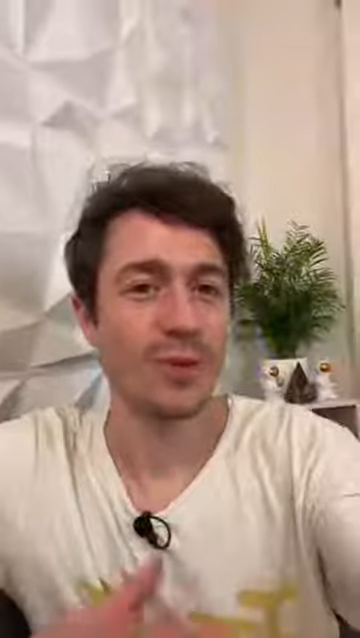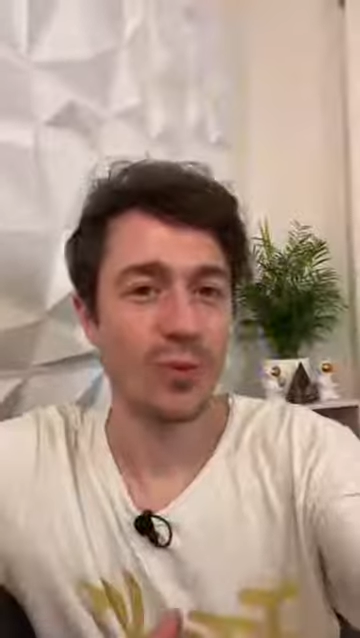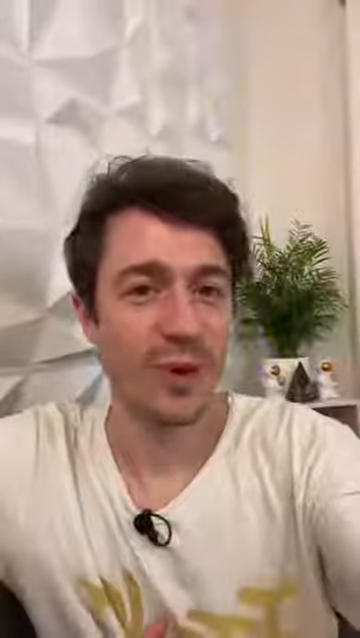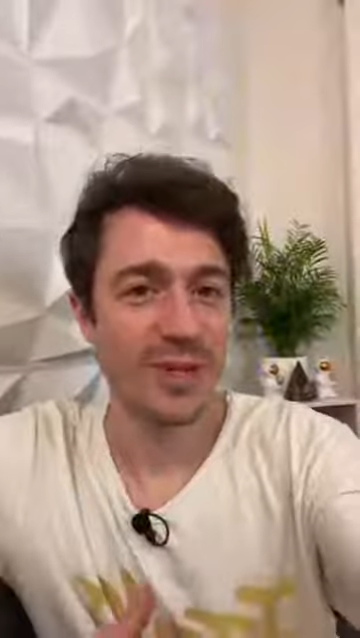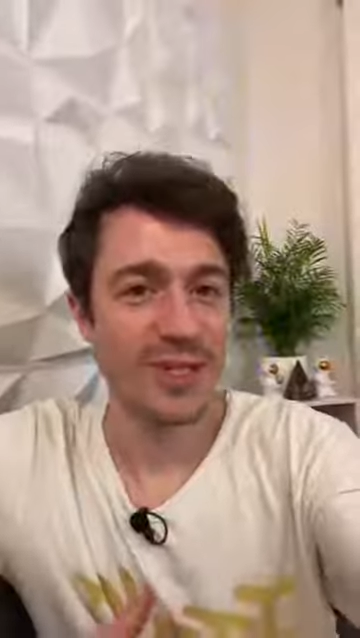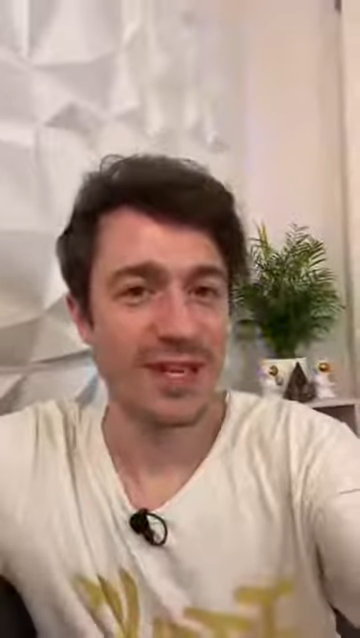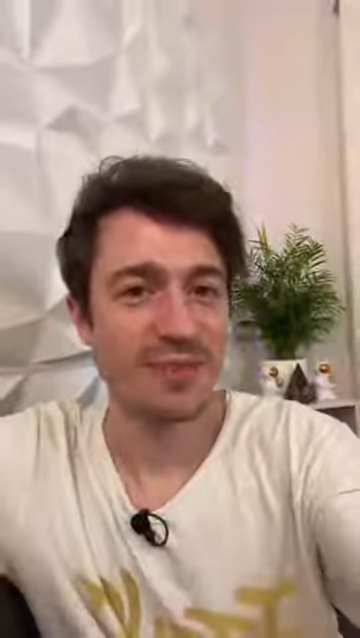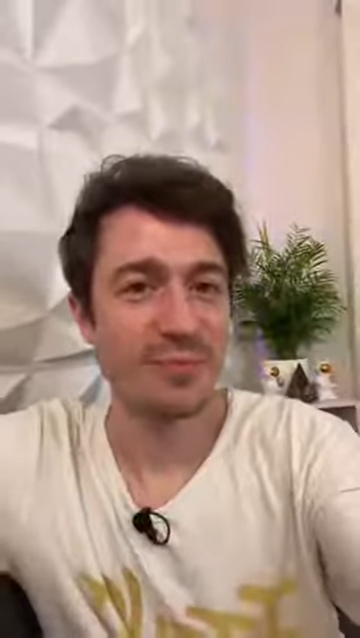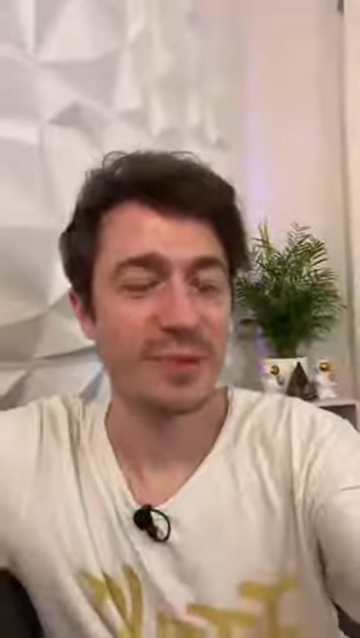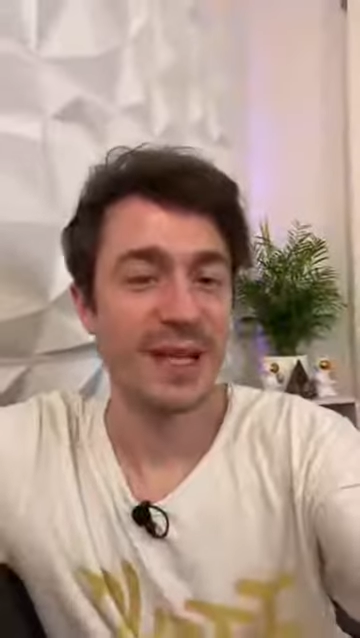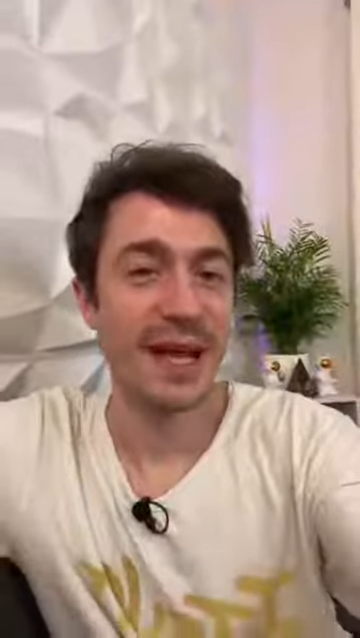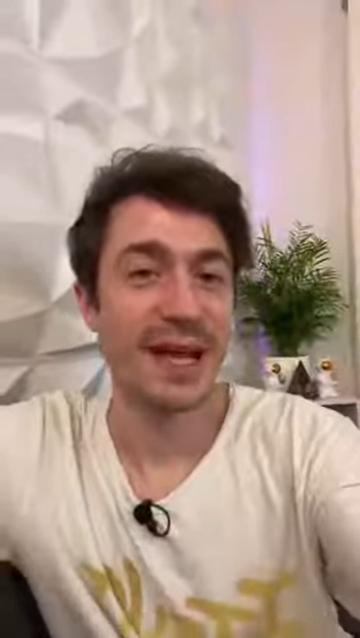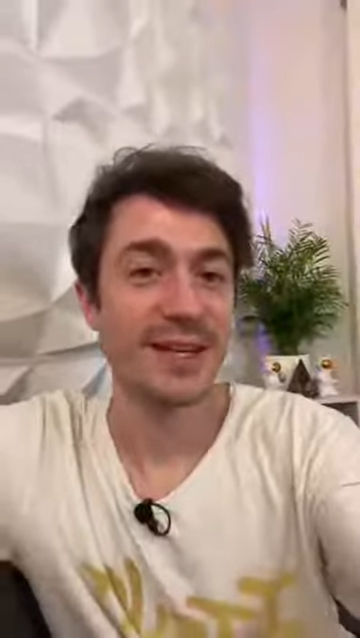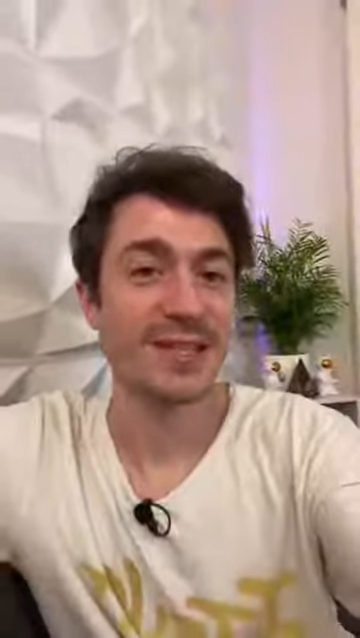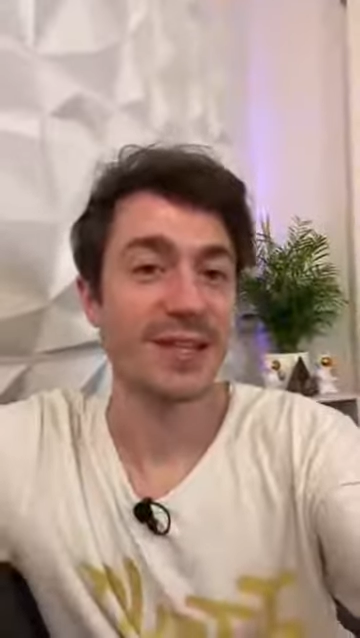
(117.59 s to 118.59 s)
Once they've
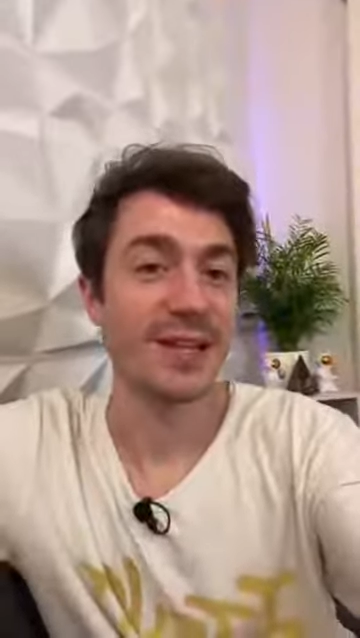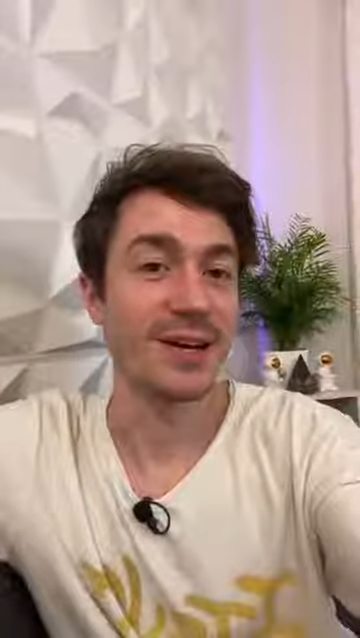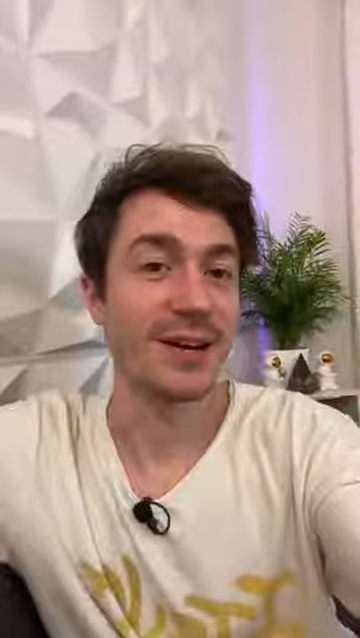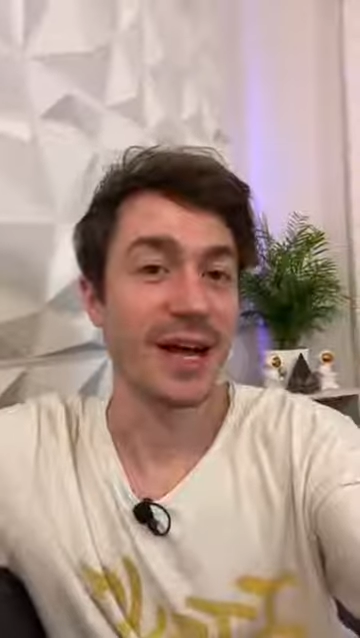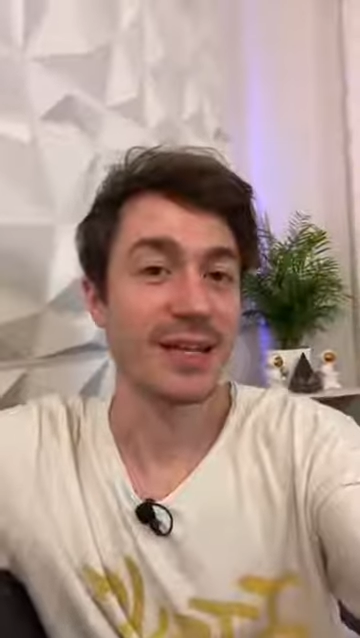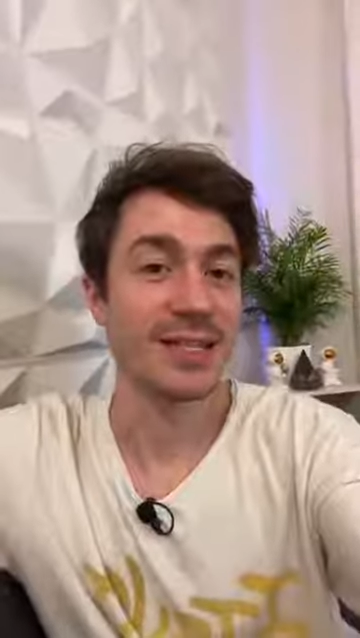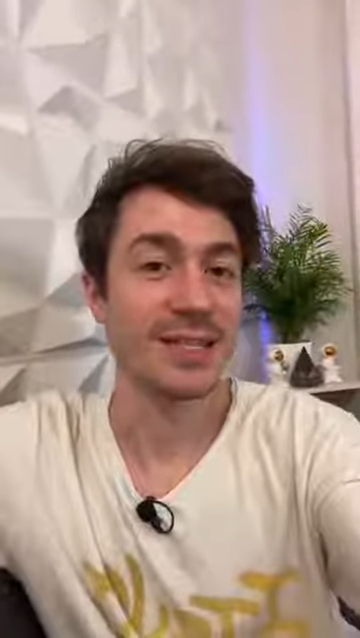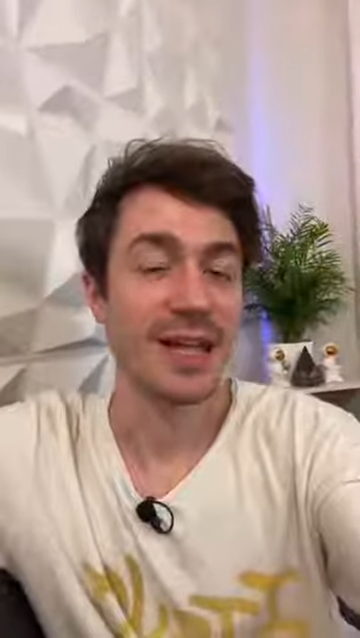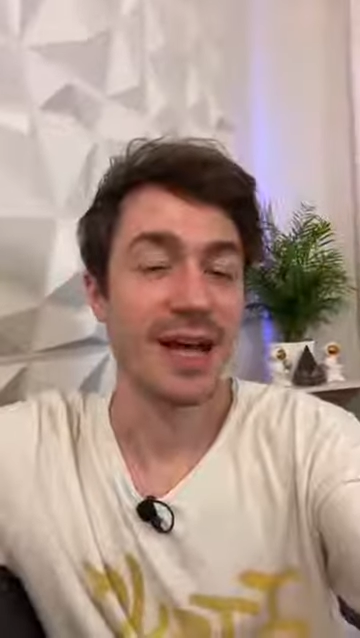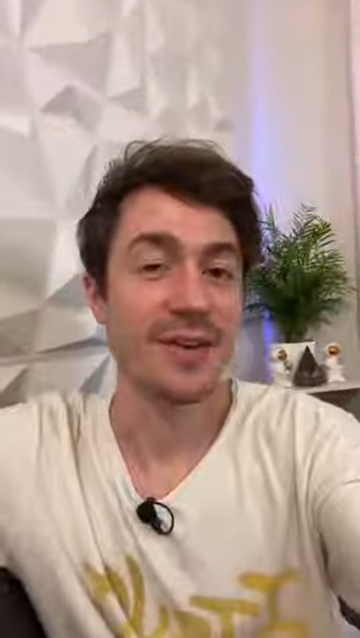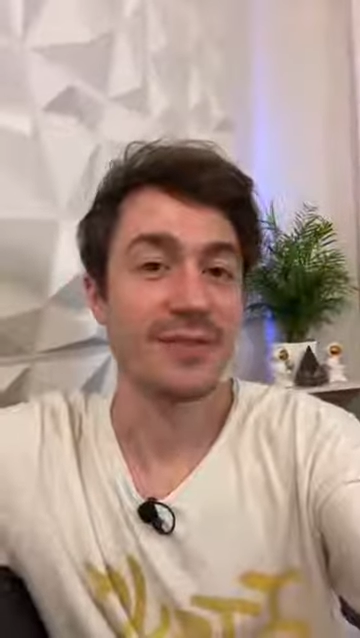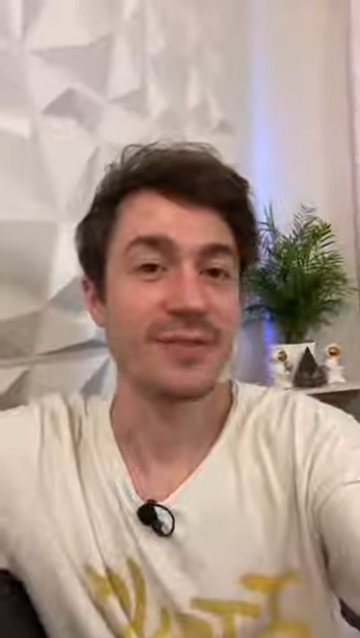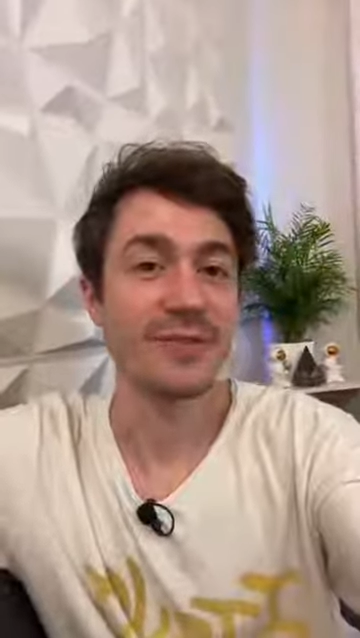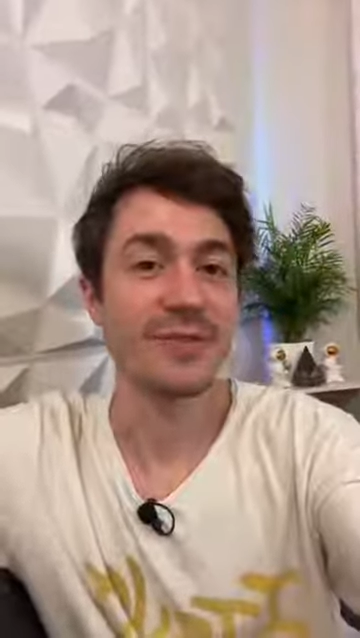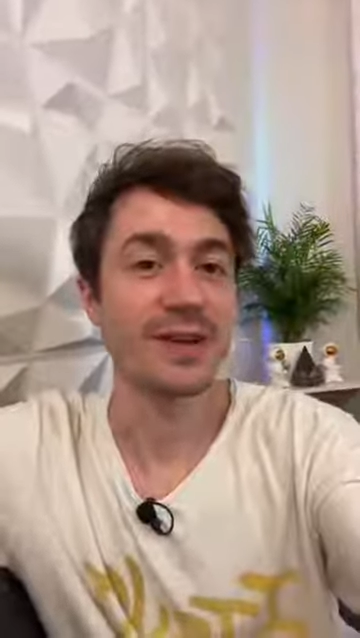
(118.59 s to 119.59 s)
planned their next life,